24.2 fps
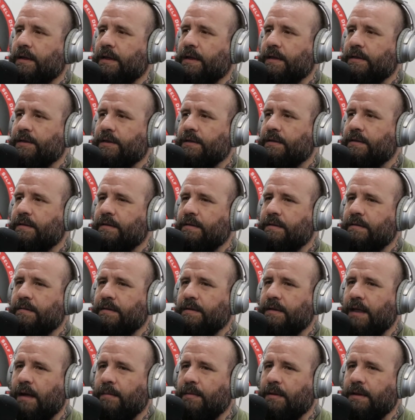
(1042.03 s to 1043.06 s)
He just
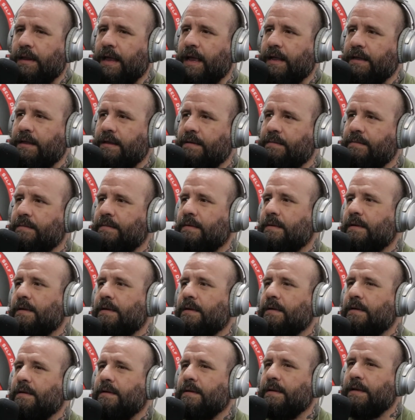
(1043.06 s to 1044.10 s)
double-legged him,
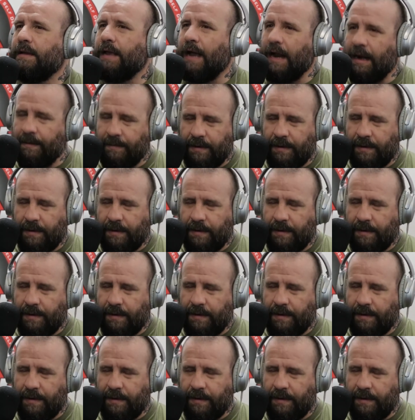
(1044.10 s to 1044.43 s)
got